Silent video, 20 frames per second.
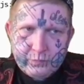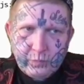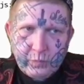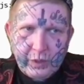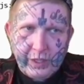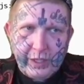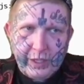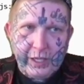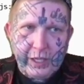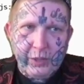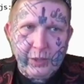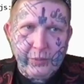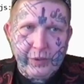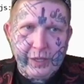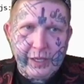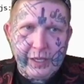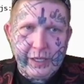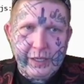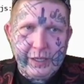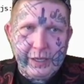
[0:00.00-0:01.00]
And we
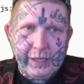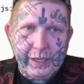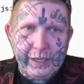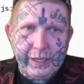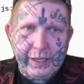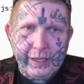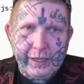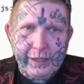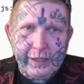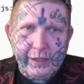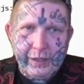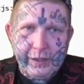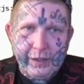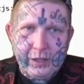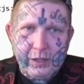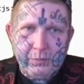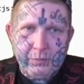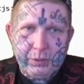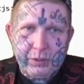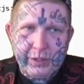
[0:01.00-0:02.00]
get a
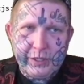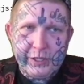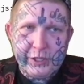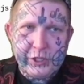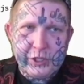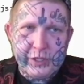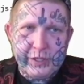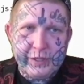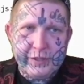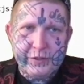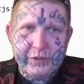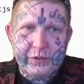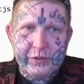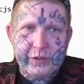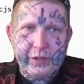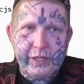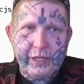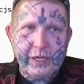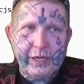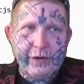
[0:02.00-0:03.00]
completions,
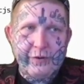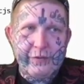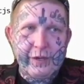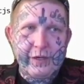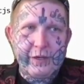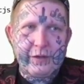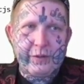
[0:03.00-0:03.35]
cannot read